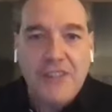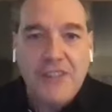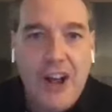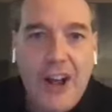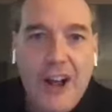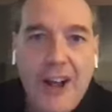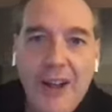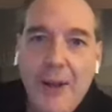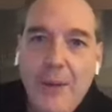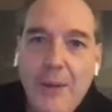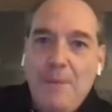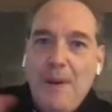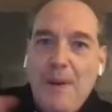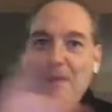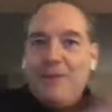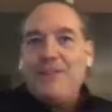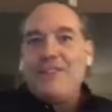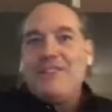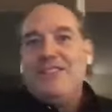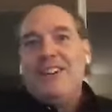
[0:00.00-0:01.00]
law.
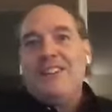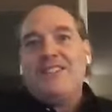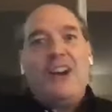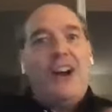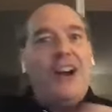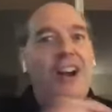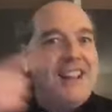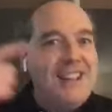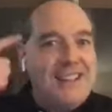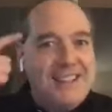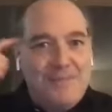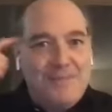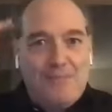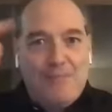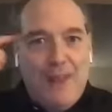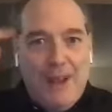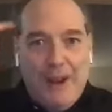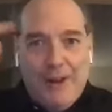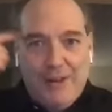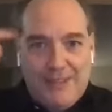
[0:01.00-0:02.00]
Sorry,
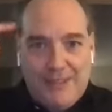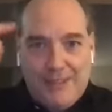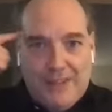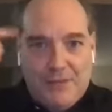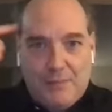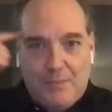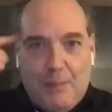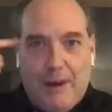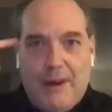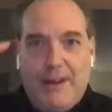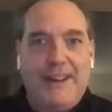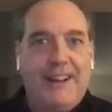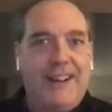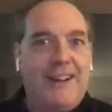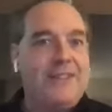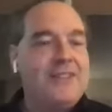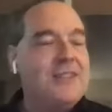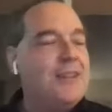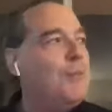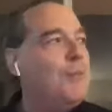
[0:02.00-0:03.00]
it's stuff buried in
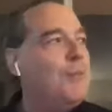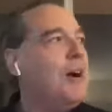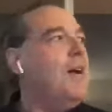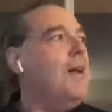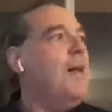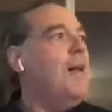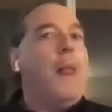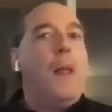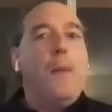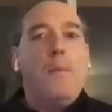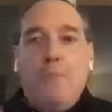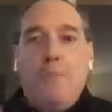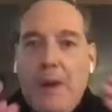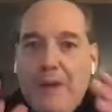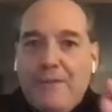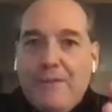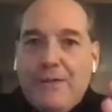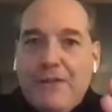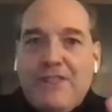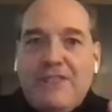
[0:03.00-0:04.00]
here somewhere.
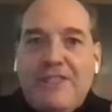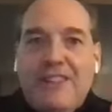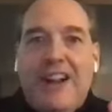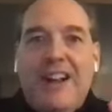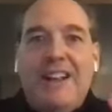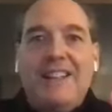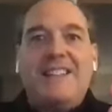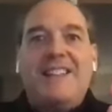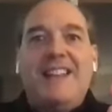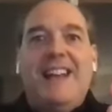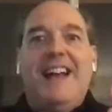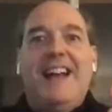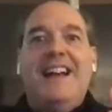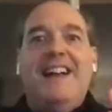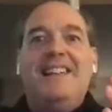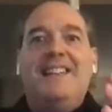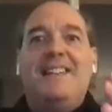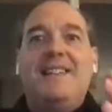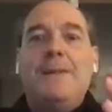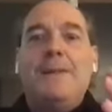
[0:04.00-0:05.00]
Benford's law
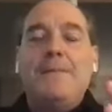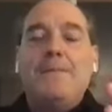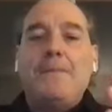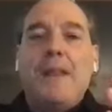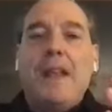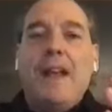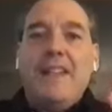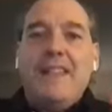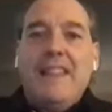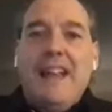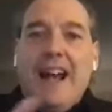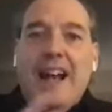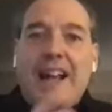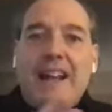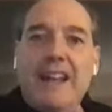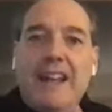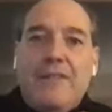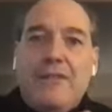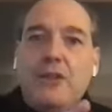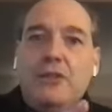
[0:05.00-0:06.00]
says that
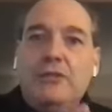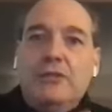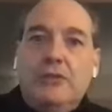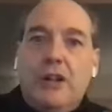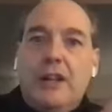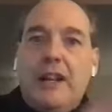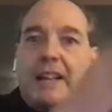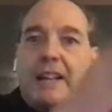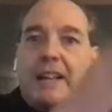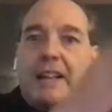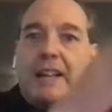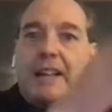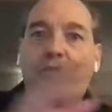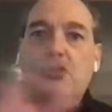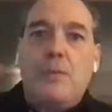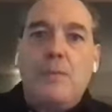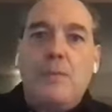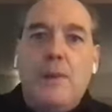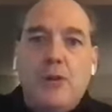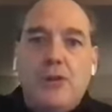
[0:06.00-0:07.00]
if you look at
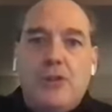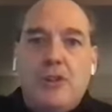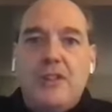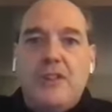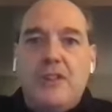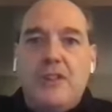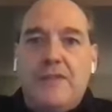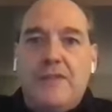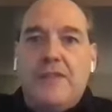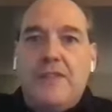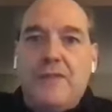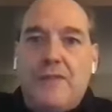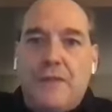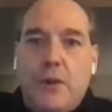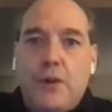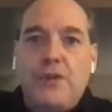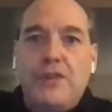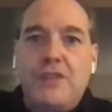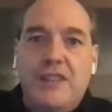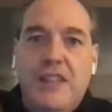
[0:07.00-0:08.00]
distributions of the
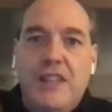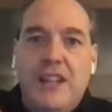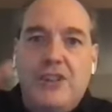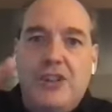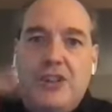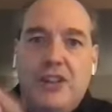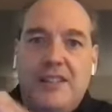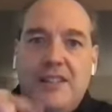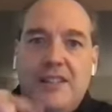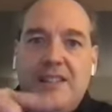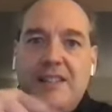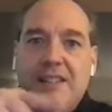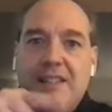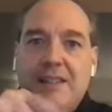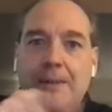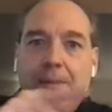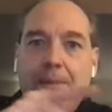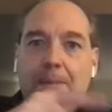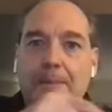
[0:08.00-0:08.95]
first digits